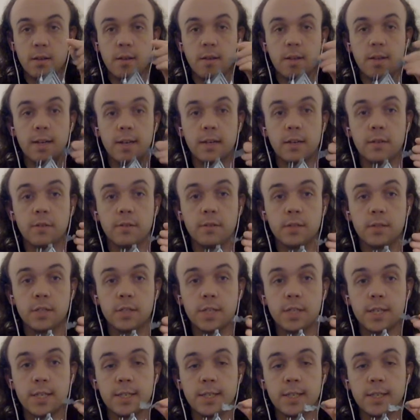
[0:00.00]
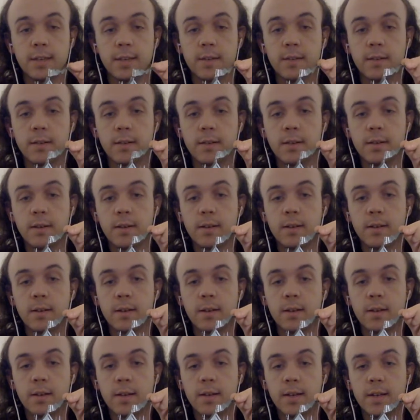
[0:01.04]
Hang on, just need to
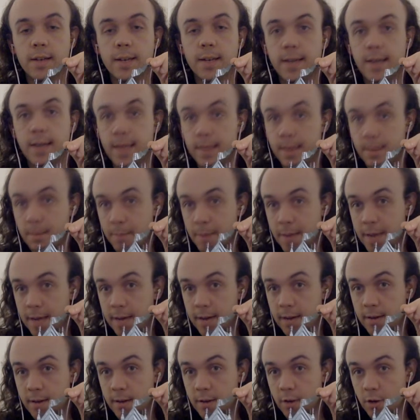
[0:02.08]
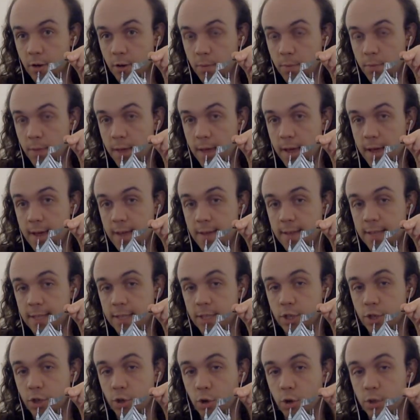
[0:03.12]
get the banner up there. That's
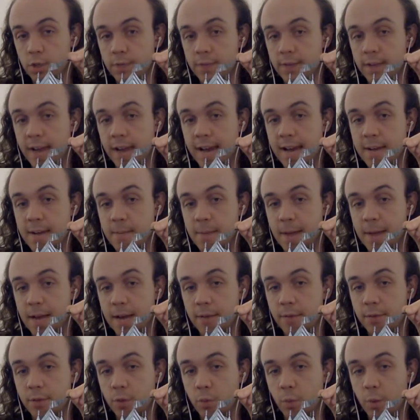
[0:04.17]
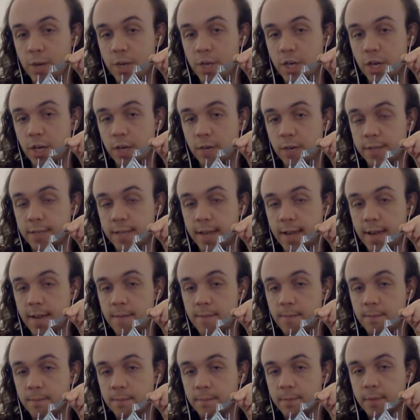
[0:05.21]
a Daughters of Khaine banner from the Witch Elves
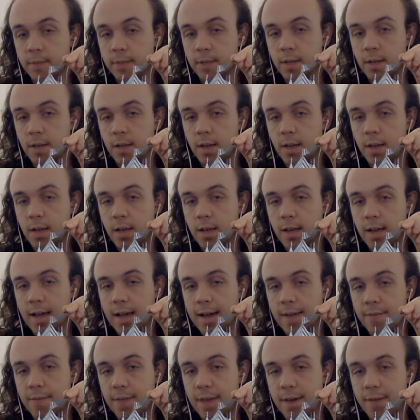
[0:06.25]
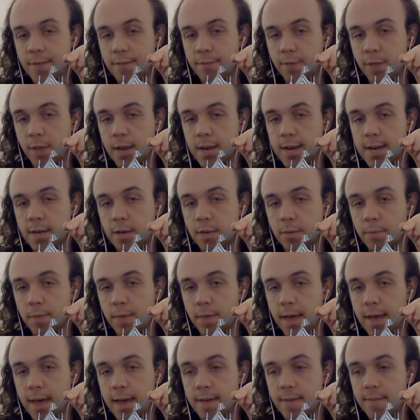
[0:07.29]
kit. Have that flying up
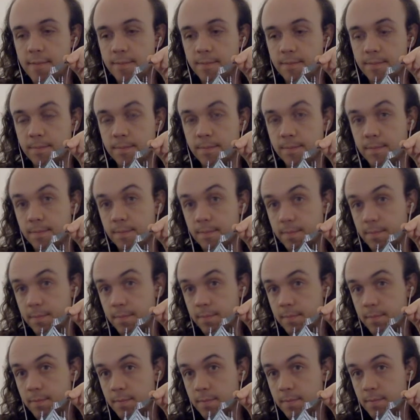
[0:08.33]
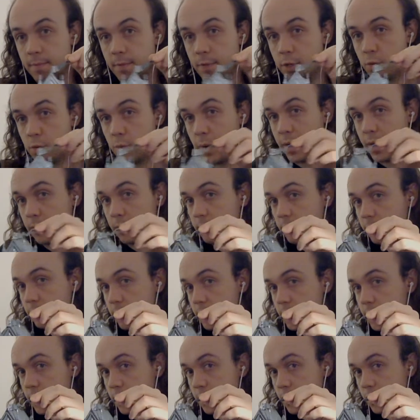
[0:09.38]
there as well.
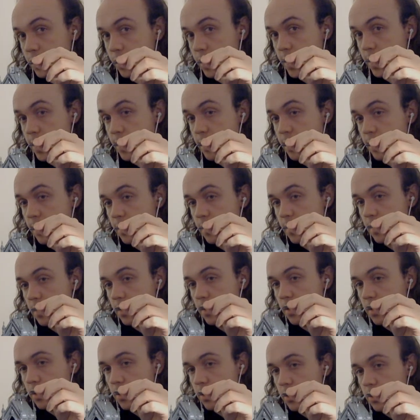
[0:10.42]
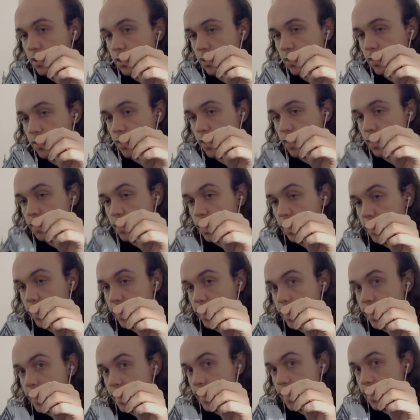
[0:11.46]
You can just see sort of what I'm
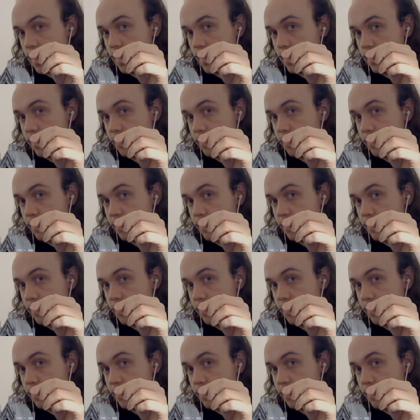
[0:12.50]
doing here.